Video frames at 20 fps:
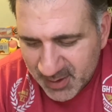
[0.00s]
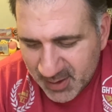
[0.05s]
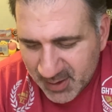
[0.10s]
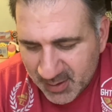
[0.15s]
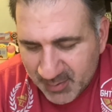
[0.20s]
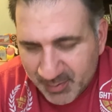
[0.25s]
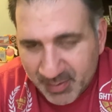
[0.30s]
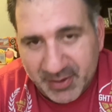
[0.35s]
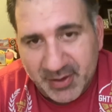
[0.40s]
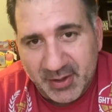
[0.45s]

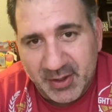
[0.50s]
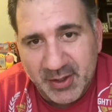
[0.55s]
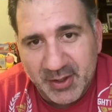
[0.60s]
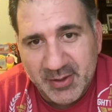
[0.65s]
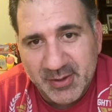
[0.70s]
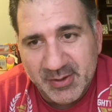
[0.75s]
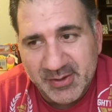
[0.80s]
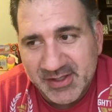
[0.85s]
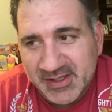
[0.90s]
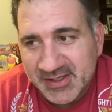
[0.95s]
But the good
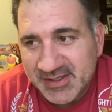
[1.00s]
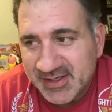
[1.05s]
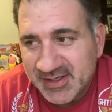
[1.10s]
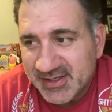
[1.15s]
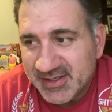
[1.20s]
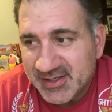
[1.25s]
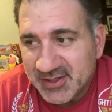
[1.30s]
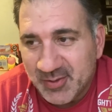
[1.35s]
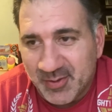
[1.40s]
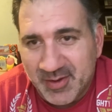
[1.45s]
news is it
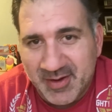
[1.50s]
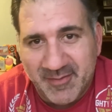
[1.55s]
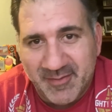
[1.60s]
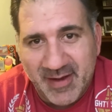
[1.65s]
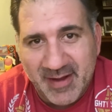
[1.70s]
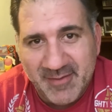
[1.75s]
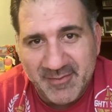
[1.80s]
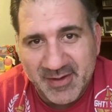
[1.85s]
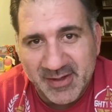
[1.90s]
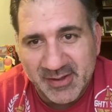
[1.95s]
isn't
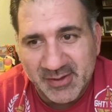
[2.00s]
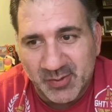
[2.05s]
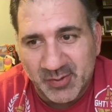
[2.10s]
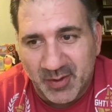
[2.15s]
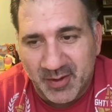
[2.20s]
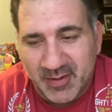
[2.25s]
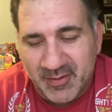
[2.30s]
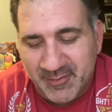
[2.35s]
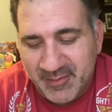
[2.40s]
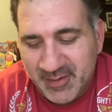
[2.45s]
25 years
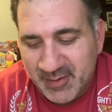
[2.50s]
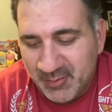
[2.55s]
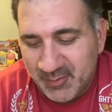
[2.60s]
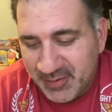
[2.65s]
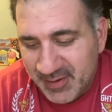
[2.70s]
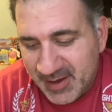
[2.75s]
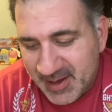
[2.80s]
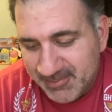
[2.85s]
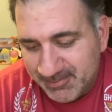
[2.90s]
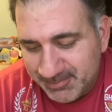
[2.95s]
worth of it with
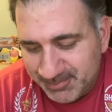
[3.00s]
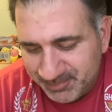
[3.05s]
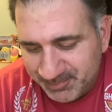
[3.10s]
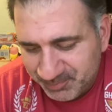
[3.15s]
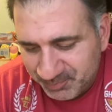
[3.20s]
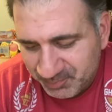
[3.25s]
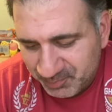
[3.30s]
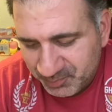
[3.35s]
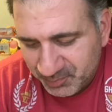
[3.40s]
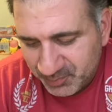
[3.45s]
them.
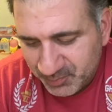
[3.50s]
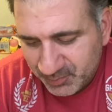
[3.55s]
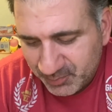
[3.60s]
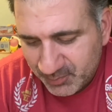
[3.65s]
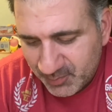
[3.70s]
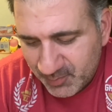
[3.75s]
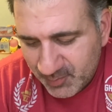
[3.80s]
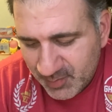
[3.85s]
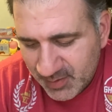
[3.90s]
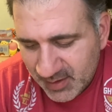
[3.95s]

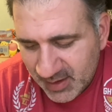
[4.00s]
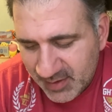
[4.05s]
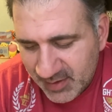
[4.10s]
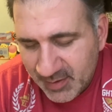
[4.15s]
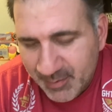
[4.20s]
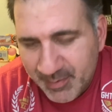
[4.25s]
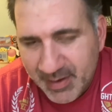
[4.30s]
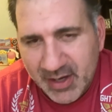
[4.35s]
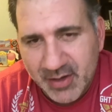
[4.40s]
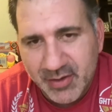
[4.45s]
And the
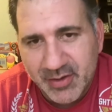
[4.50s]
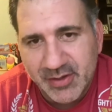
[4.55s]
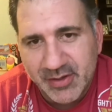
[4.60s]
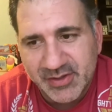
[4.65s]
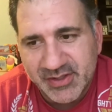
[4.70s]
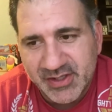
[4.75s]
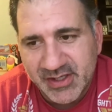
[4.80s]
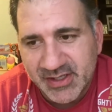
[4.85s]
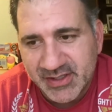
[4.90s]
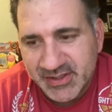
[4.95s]
better
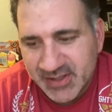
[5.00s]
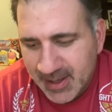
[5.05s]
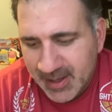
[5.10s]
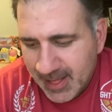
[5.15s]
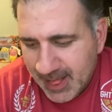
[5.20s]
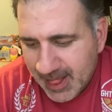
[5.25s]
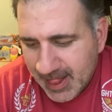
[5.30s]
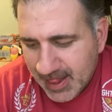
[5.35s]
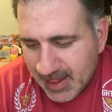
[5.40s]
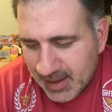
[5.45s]
news is
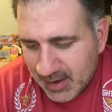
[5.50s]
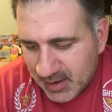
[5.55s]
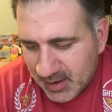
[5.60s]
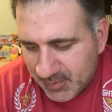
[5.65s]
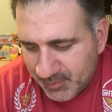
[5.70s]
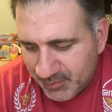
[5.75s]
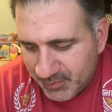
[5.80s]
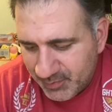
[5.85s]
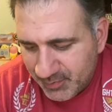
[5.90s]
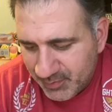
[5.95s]

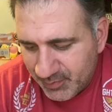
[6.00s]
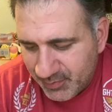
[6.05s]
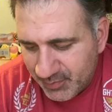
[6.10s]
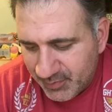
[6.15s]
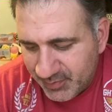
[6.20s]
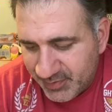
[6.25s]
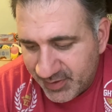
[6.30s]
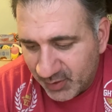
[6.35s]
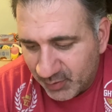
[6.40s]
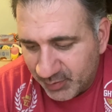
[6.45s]

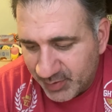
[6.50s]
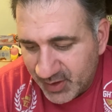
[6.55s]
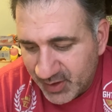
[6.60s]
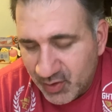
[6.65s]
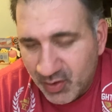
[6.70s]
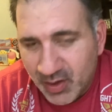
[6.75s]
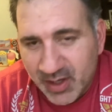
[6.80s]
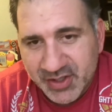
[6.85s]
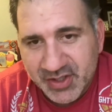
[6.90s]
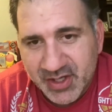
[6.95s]
they'll be
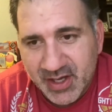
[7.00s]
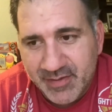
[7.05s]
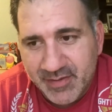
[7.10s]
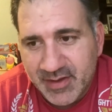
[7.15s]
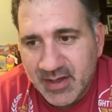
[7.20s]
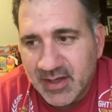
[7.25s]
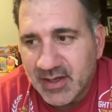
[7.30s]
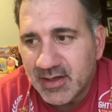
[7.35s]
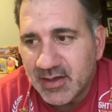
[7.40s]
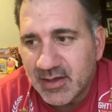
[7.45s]
crushed on
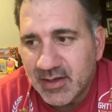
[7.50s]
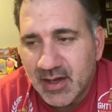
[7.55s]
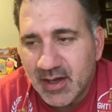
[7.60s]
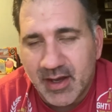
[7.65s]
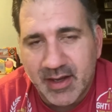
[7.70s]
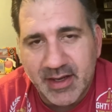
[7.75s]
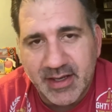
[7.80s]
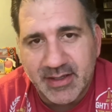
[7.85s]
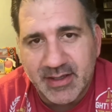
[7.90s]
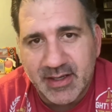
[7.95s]
the
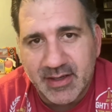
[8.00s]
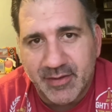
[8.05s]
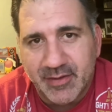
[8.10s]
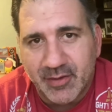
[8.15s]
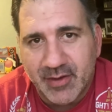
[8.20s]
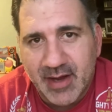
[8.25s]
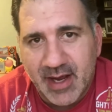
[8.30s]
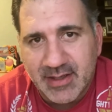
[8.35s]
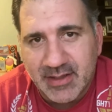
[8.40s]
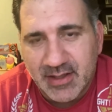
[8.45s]
18th or
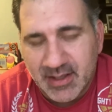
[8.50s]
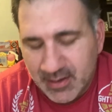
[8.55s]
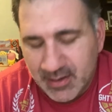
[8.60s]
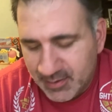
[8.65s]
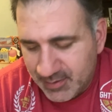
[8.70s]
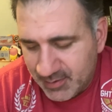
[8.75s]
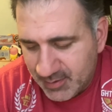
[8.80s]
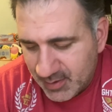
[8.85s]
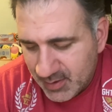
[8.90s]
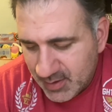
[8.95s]

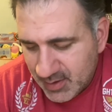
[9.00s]
19th.